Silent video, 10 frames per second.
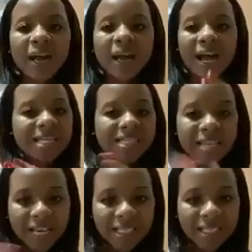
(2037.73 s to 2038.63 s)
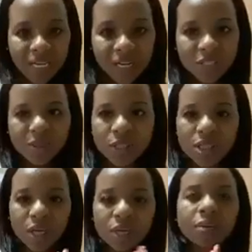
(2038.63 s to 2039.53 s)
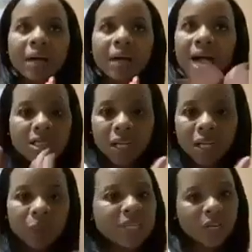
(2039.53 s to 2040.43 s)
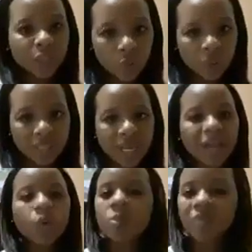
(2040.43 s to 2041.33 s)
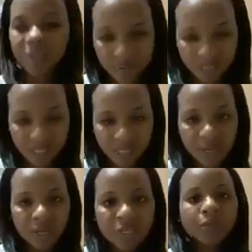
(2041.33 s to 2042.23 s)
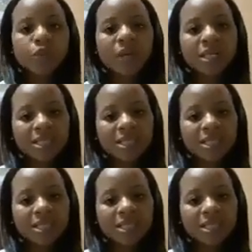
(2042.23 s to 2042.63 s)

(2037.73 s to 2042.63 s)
anxiety is here. So I'm just gonna act on impulse and do it and hope for the best. So I'm trying to